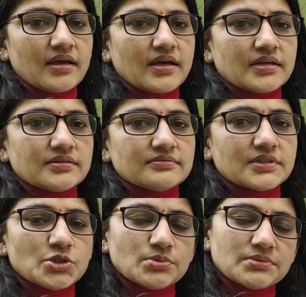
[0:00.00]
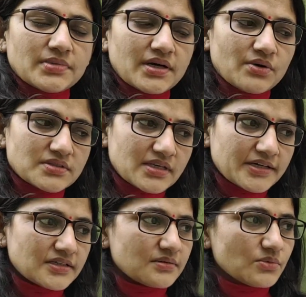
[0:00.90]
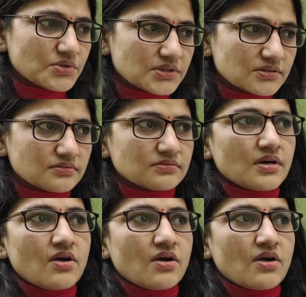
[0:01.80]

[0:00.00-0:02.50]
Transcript: And what do you mean by oscillatory motion?